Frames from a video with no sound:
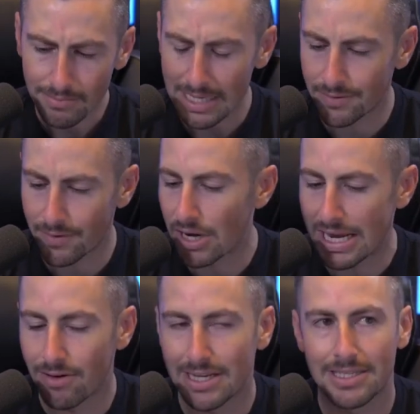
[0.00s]
It's very
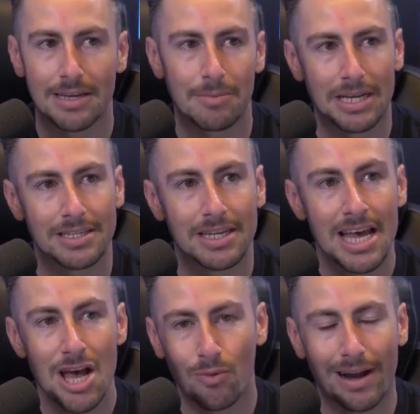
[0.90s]
interesting because
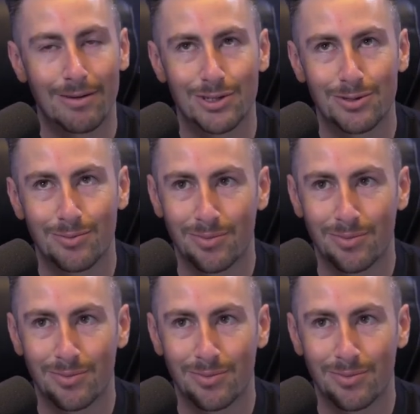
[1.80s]
when I was